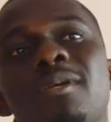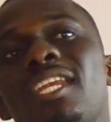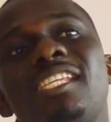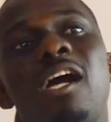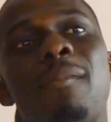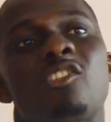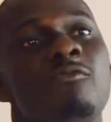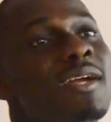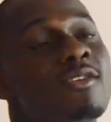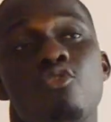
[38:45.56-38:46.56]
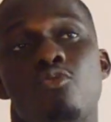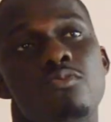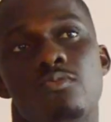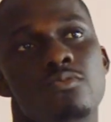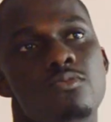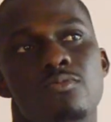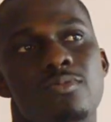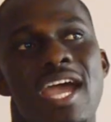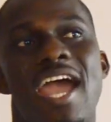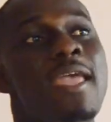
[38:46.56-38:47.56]
get the same amount of money. No,
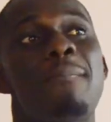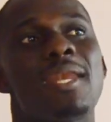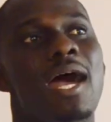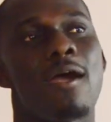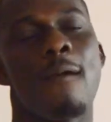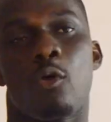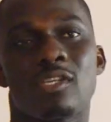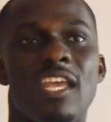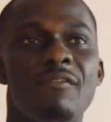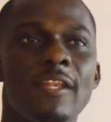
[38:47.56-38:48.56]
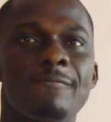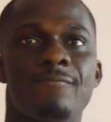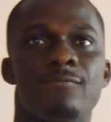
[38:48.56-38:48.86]
and yet better. Because even